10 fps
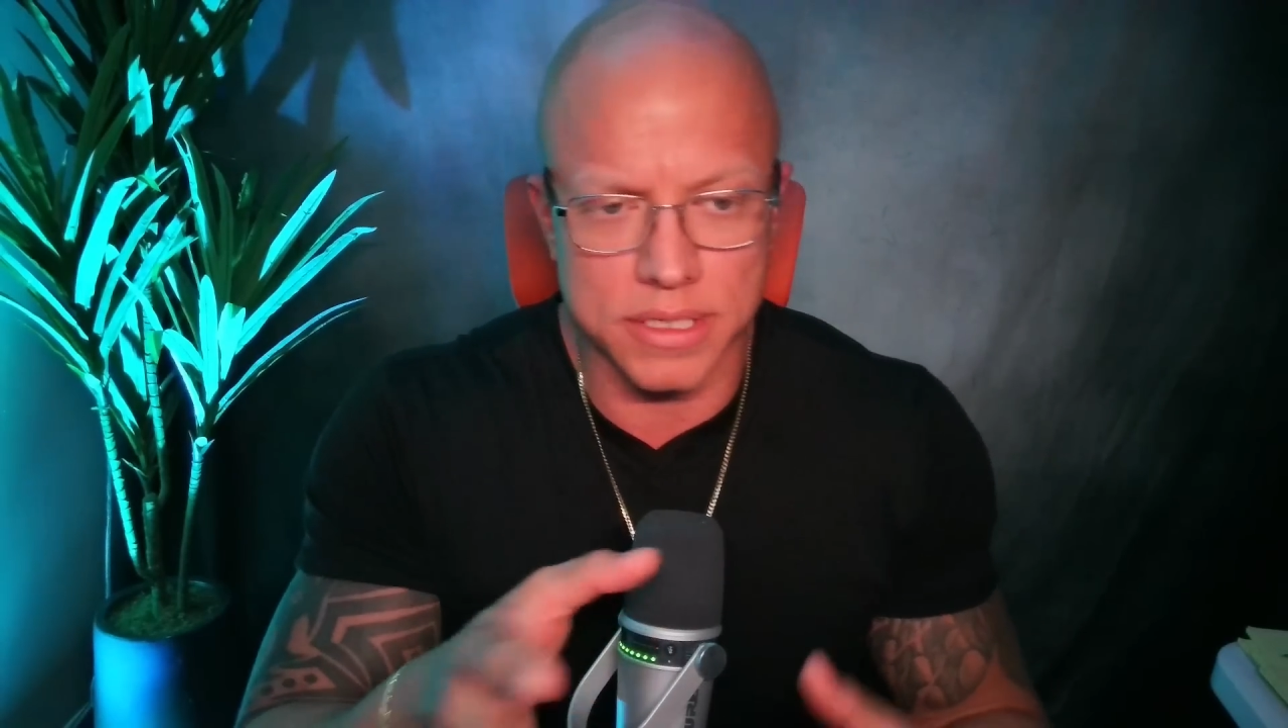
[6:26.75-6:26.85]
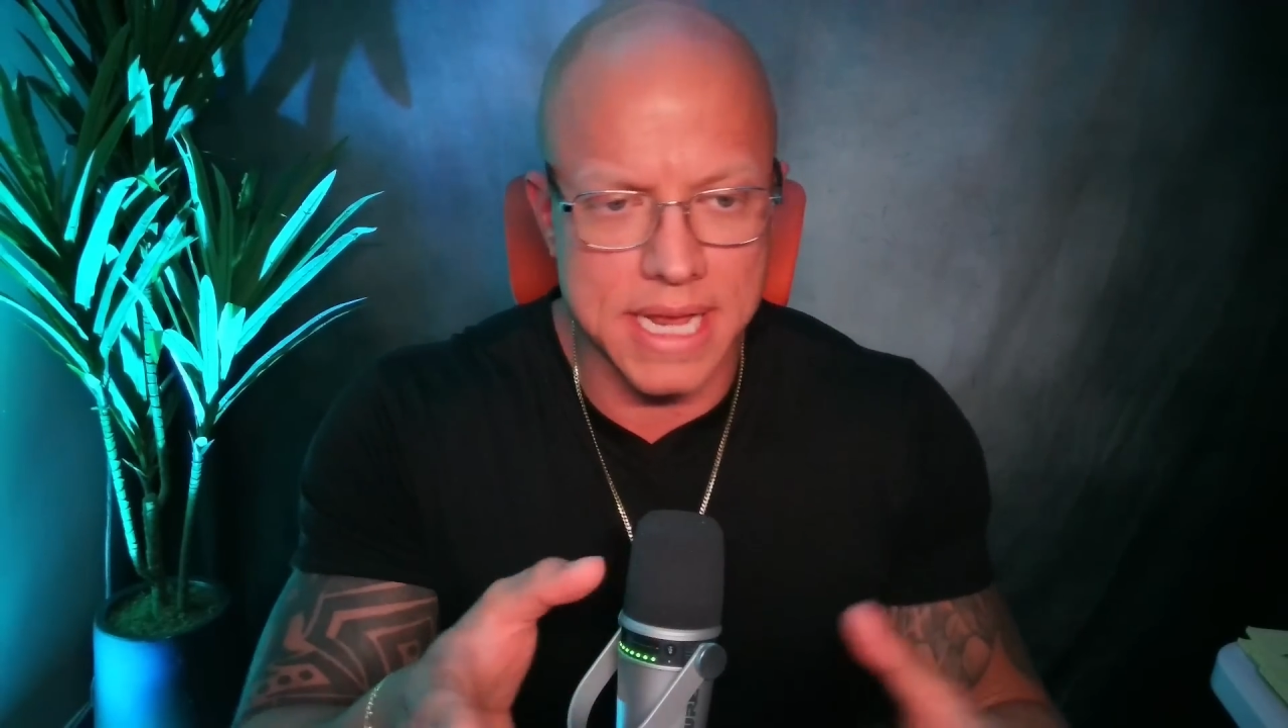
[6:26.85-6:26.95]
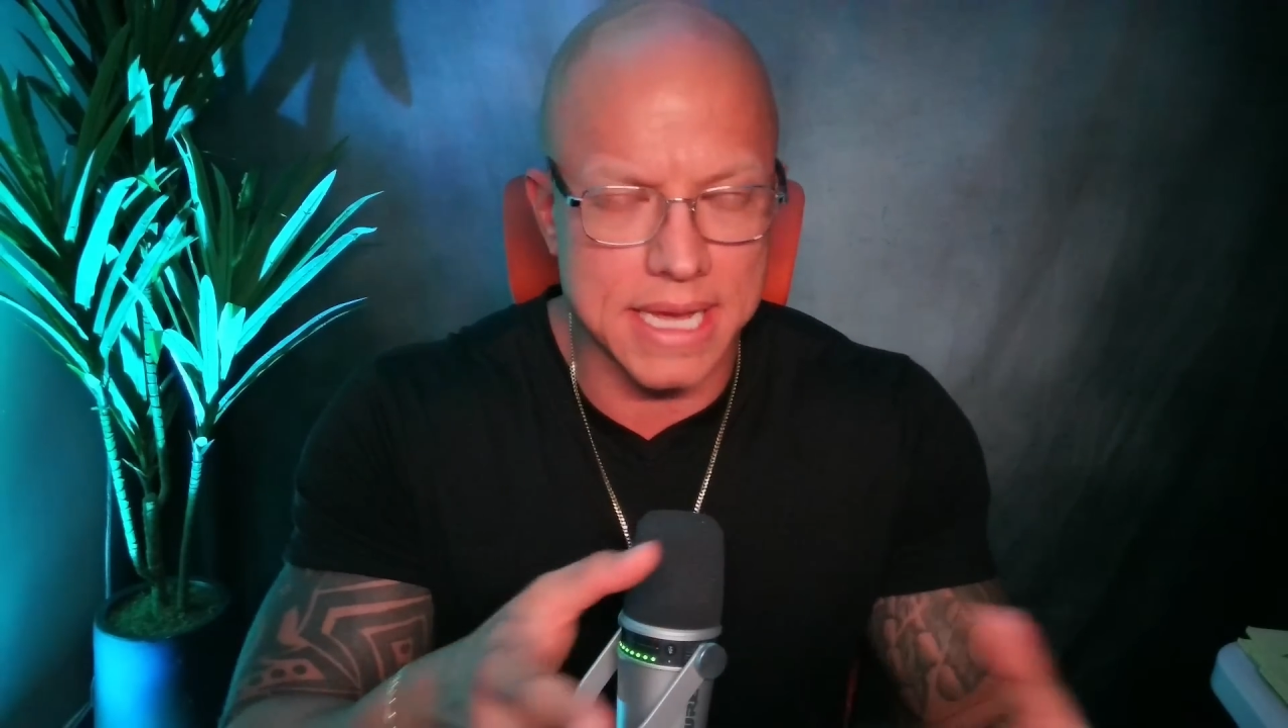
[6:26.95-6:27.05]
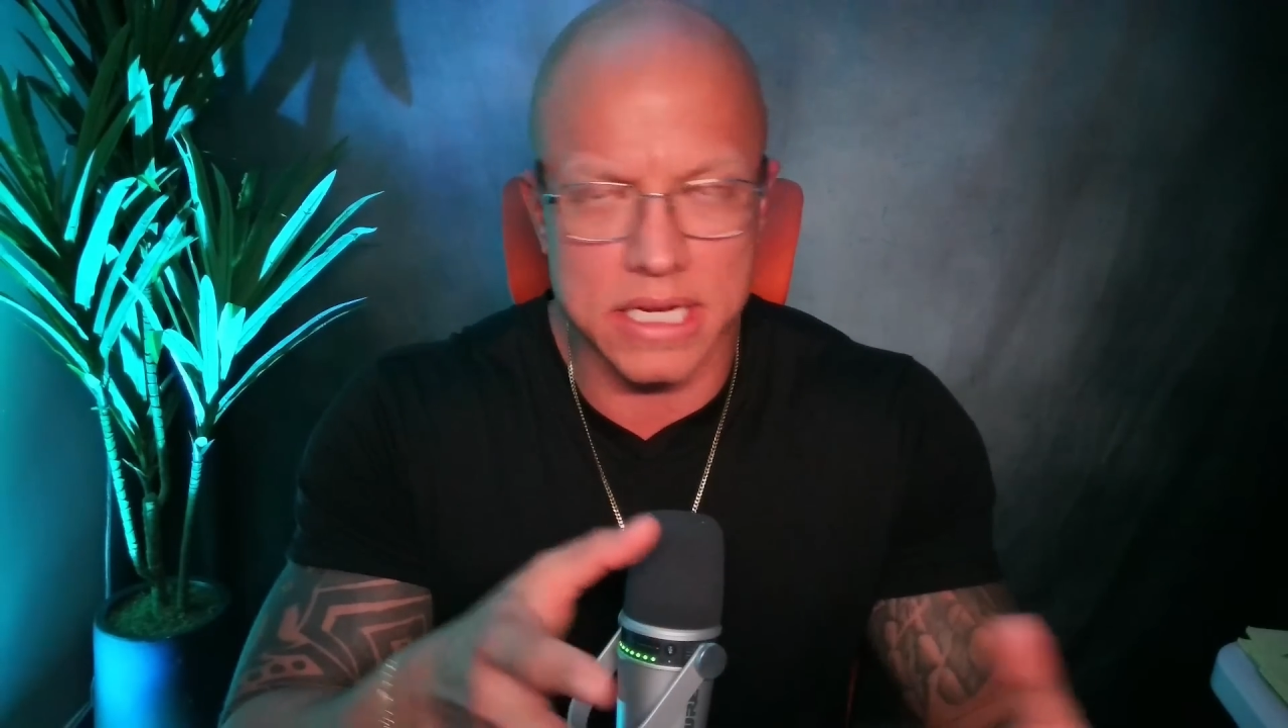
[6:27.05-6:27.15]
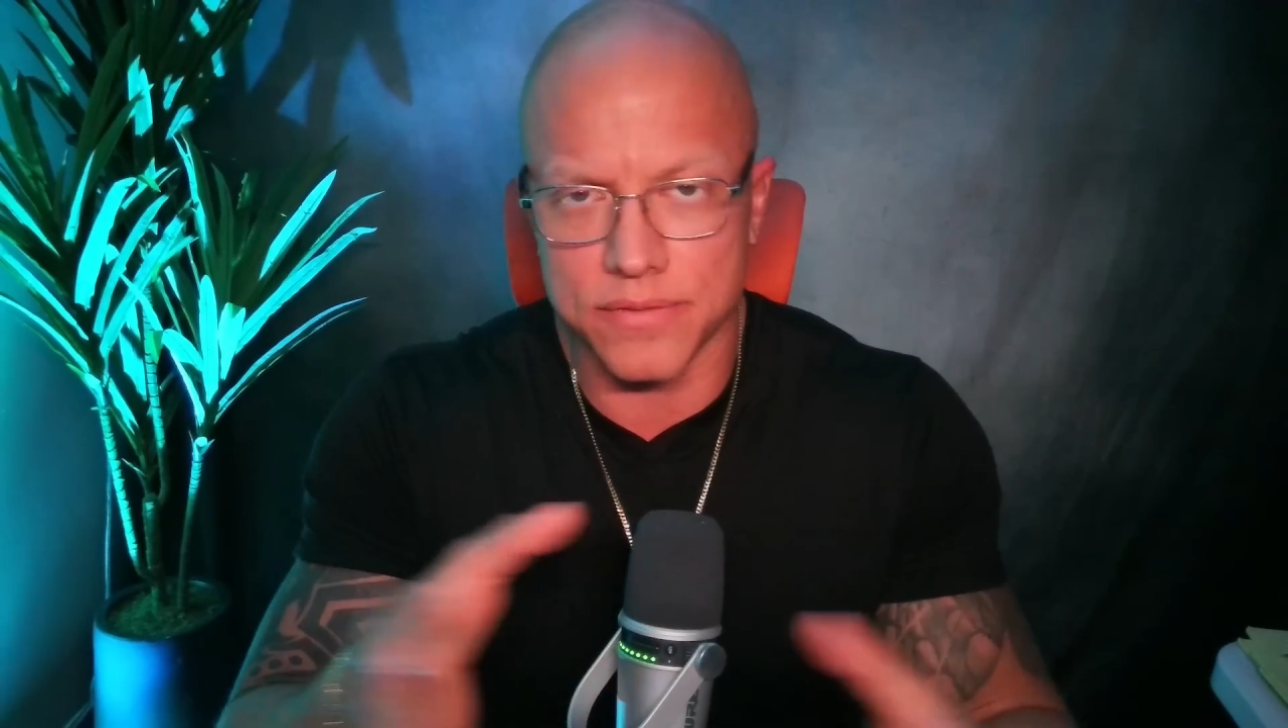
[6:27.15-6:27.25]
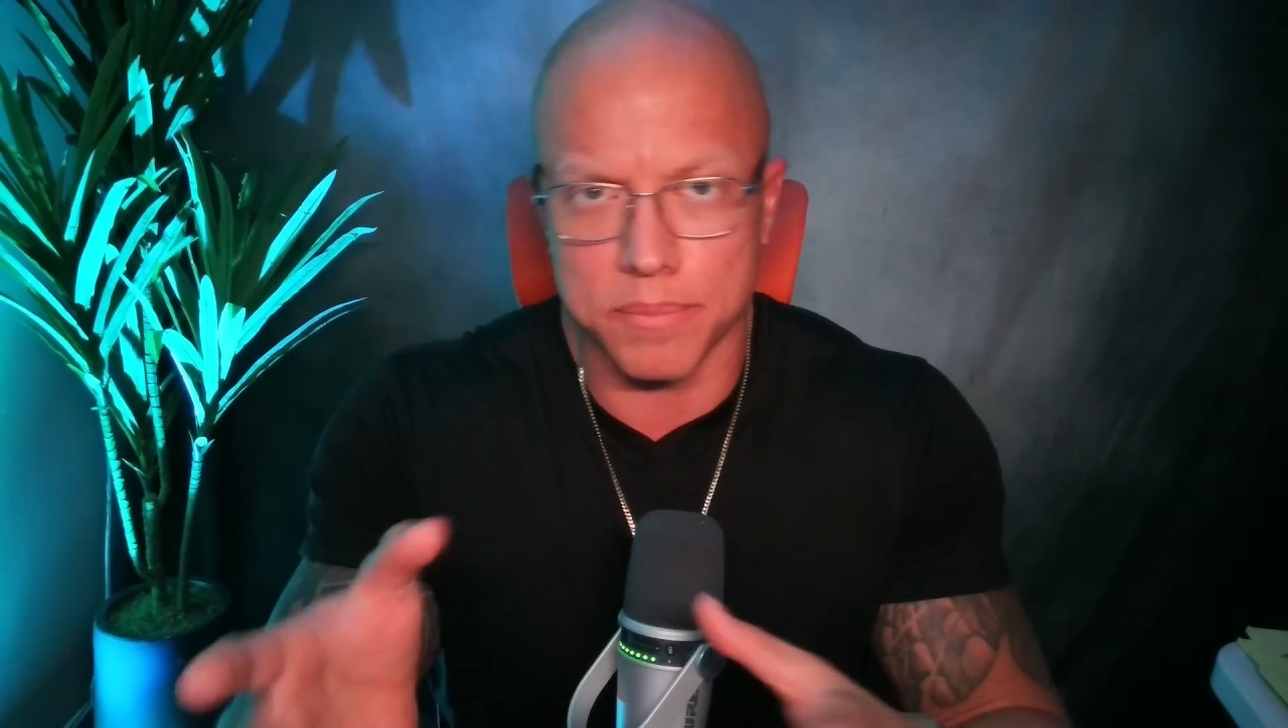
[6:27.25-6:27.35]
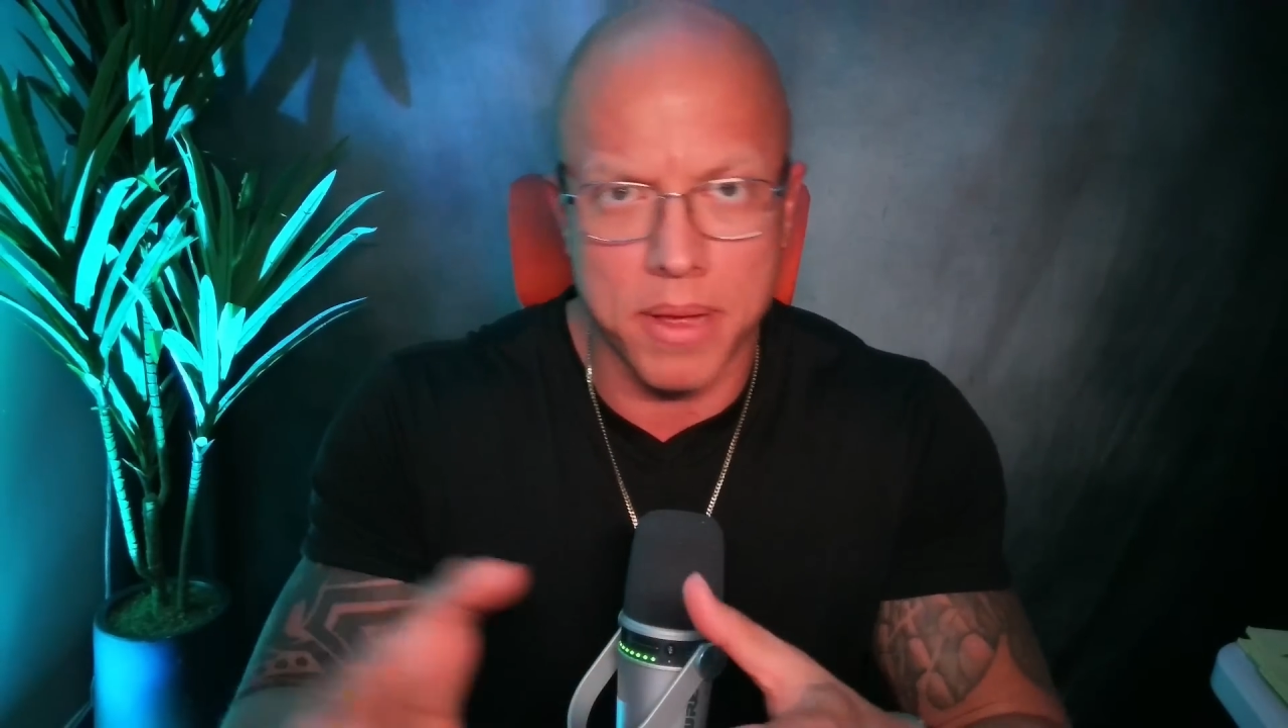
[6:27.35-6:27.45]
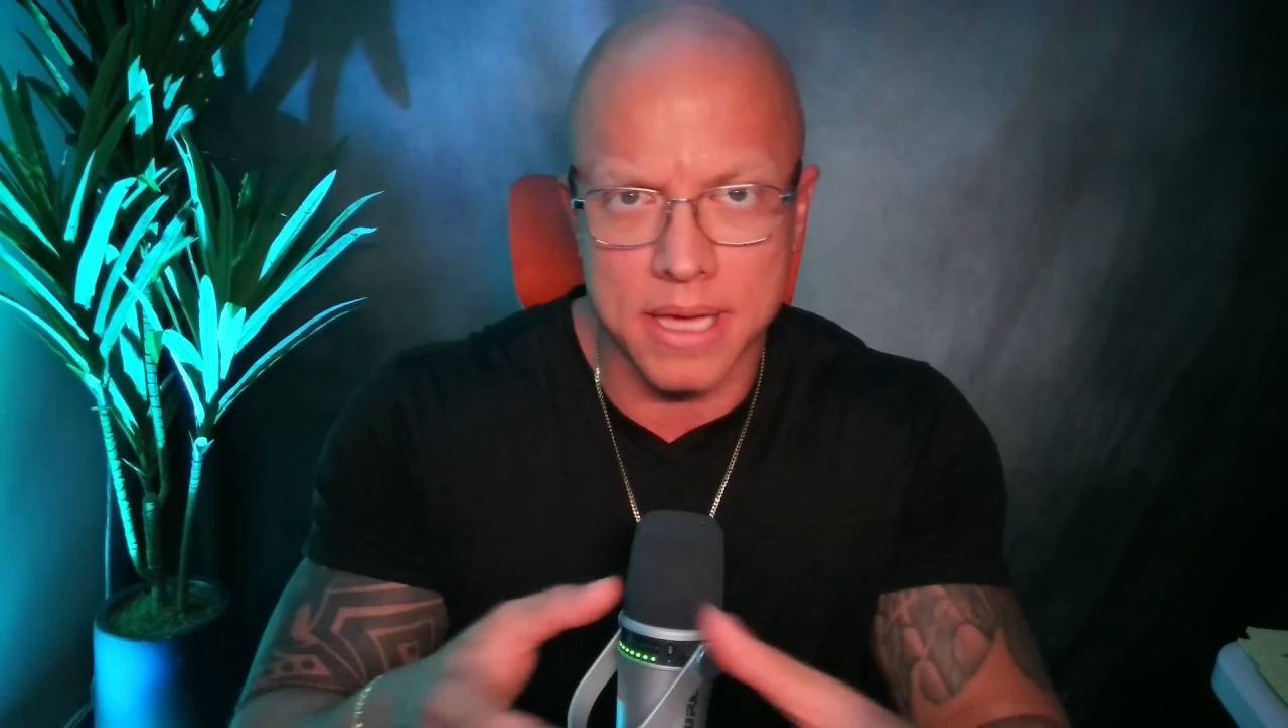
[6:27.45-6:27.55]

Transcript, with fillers: the negative and